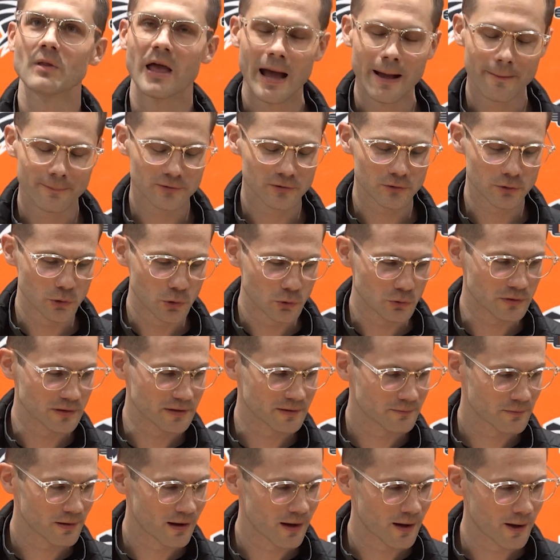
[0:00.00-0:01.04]

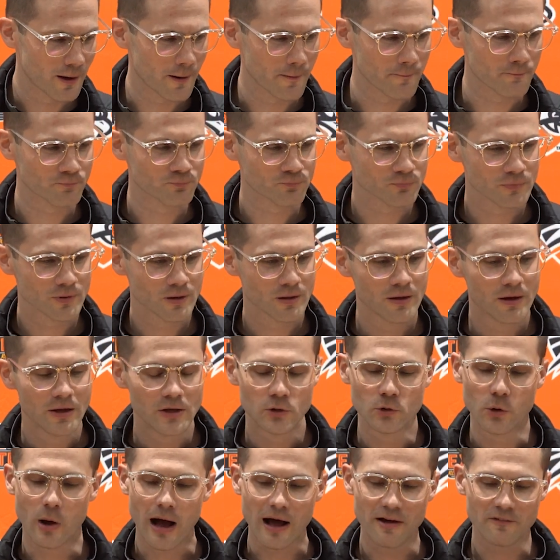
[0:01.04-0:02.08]
Absolutely.
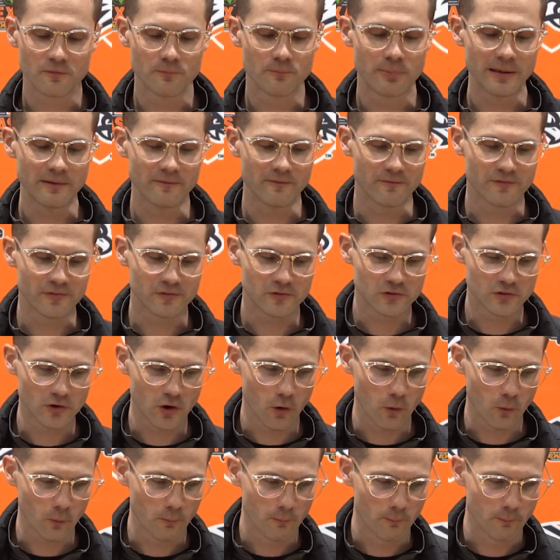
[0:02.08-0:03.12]
You know, I've been
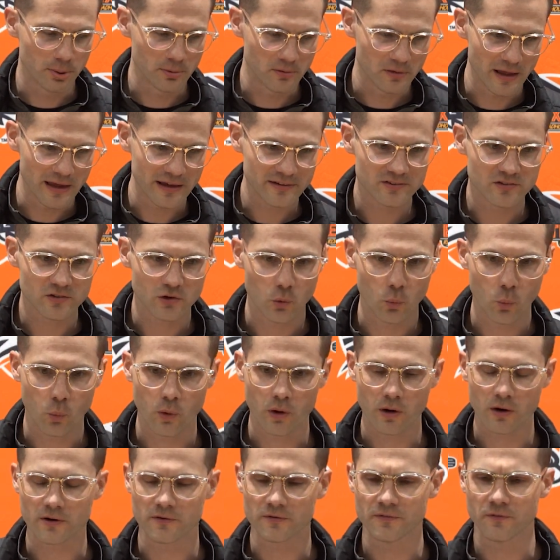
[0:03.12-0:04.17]
so blessed to
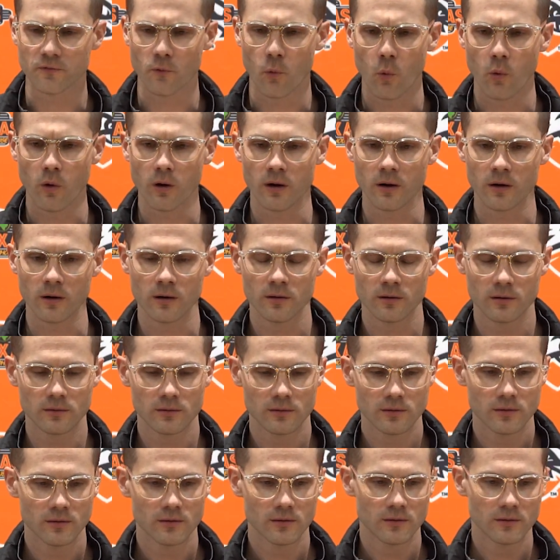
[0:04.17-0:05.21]
work for
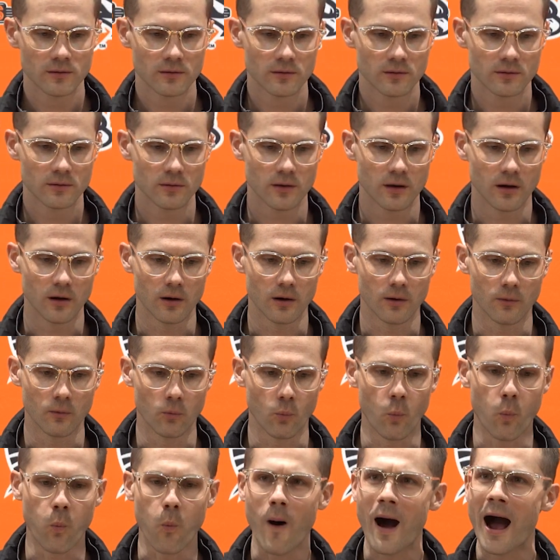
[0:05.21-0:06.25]

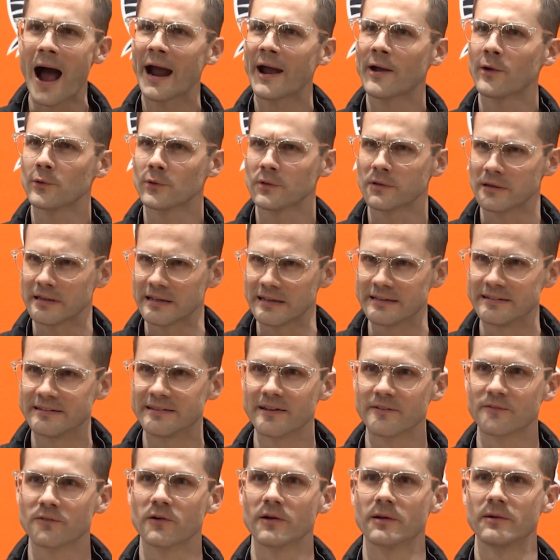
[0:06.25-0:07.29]
wildly
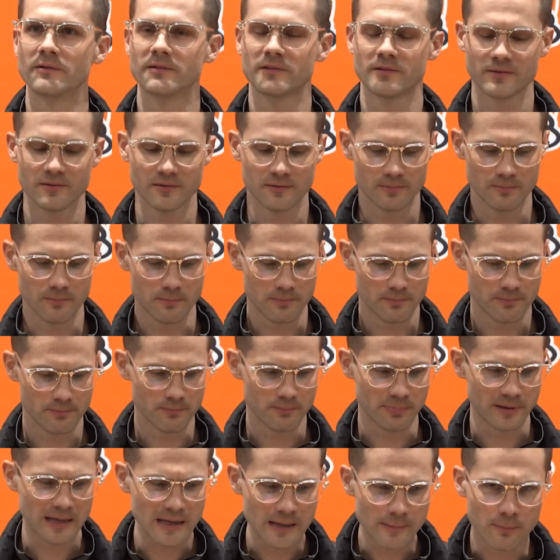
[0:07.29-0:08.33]
different
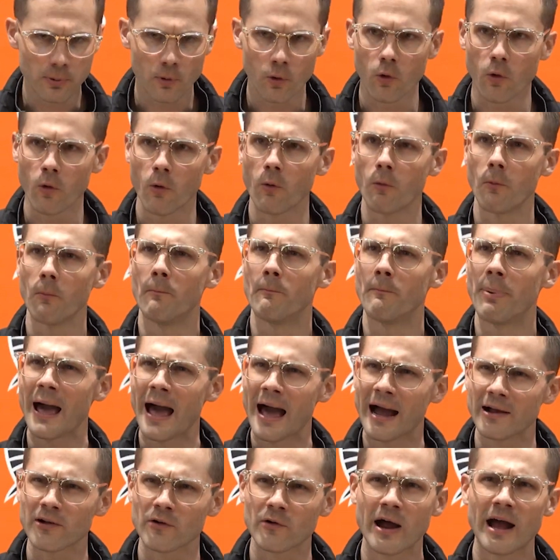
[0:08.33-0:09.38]
people,
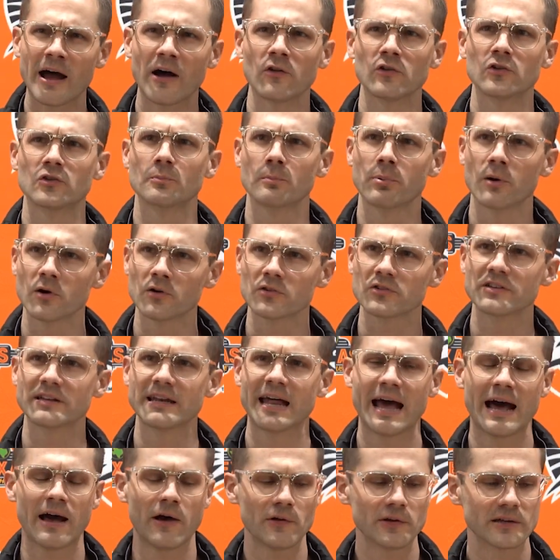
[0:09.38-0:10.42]
backgrounds,
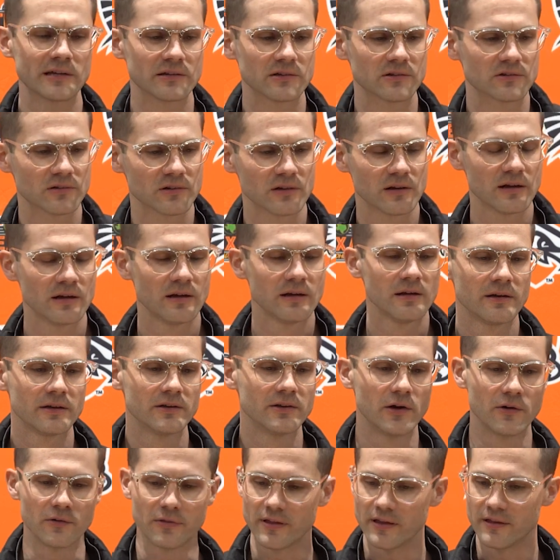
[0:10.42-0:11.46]
personalities.
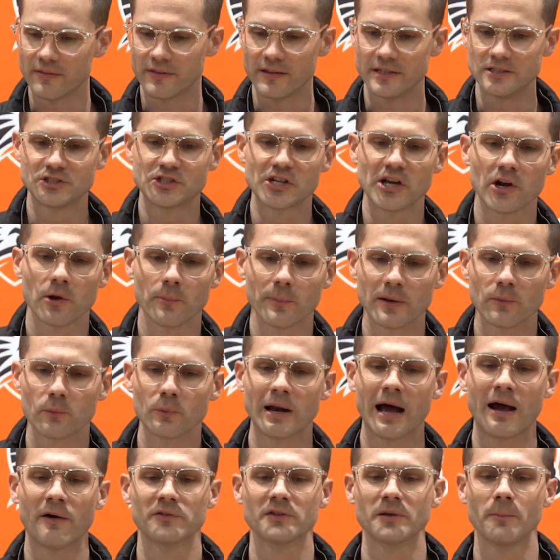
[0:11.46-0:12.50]
You know, the gentleman
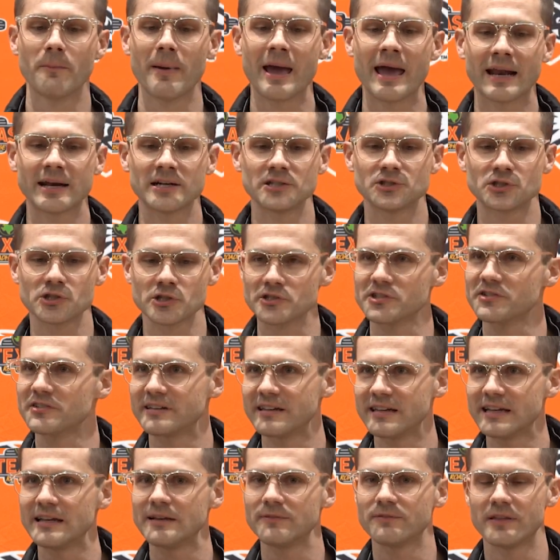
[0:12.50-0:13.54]
when I was a manager,
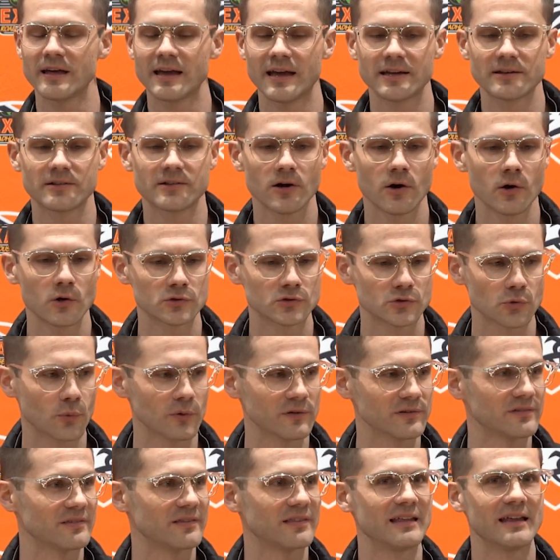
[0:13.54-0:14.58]
Steve, the head coach,
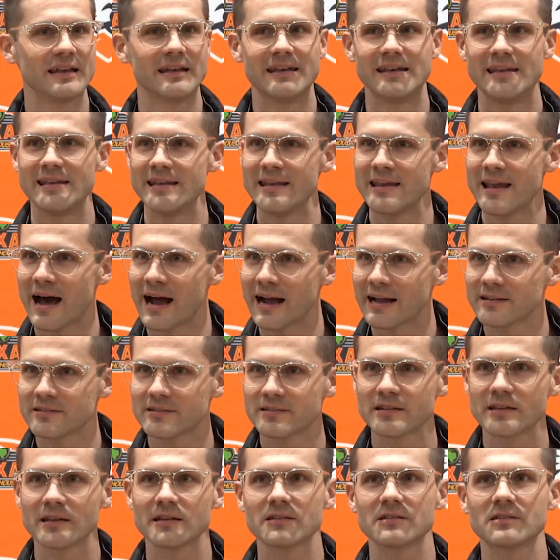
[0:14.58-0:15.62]
was the
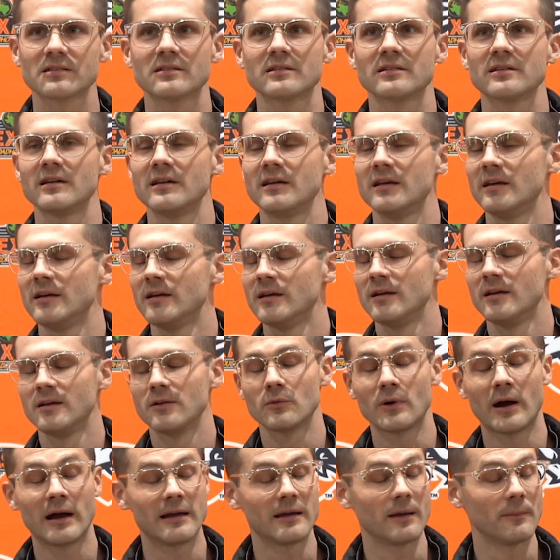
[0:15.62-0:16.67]
nicest,
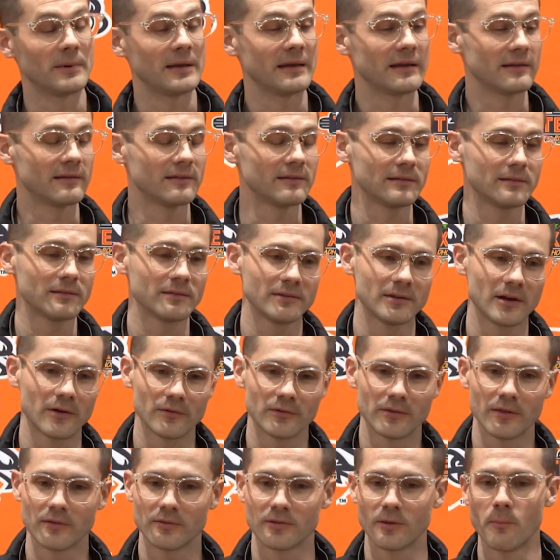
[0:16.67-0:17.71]
right? I mean, you
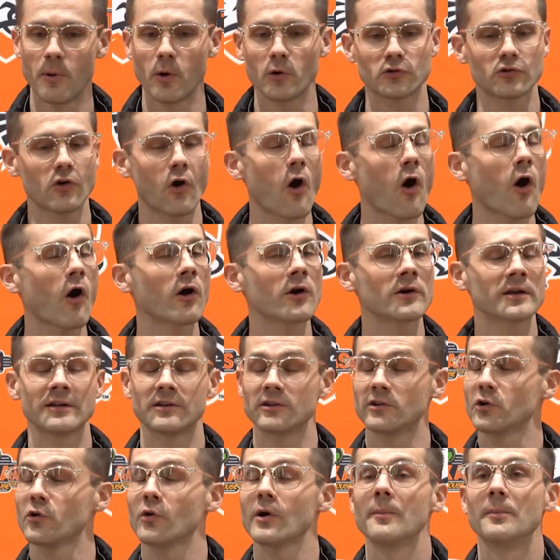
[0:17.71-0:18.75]
know, the most
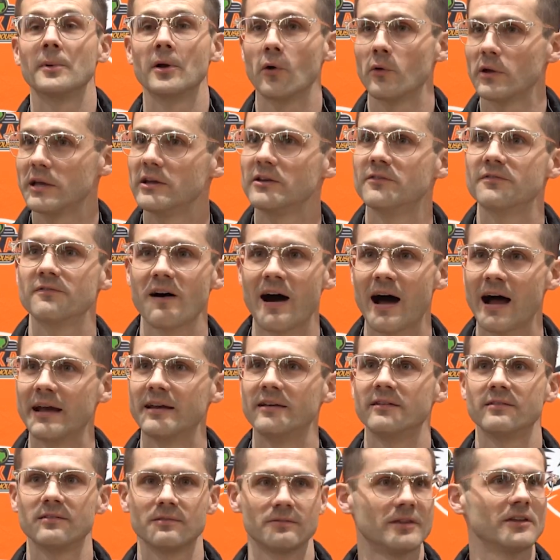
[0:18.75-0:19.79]
hardened criminal, he'd
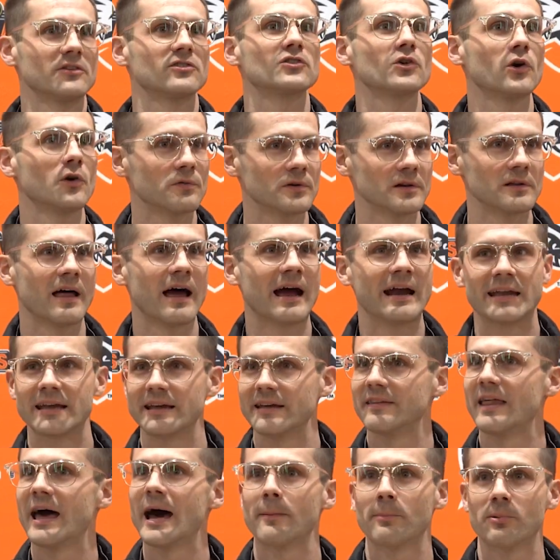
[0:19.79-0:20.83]
find the silver
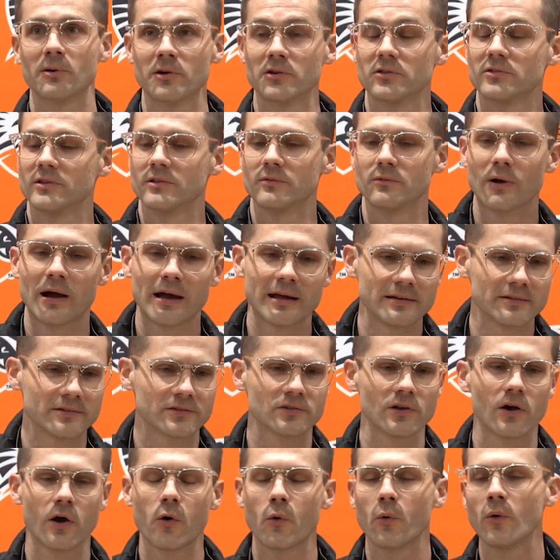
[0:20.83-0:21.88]
lining in that person, right? And
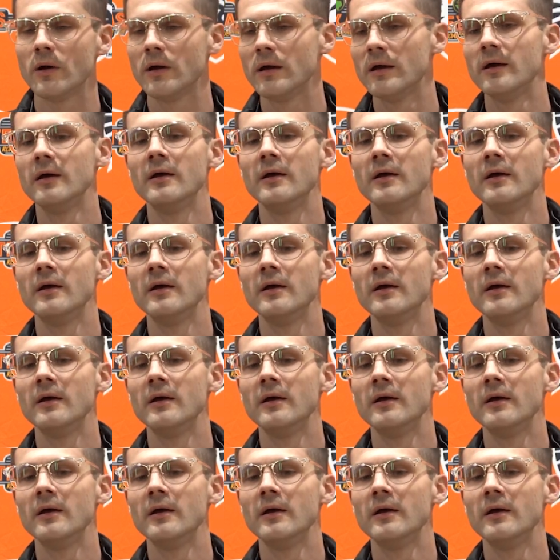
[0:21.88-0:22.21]
so,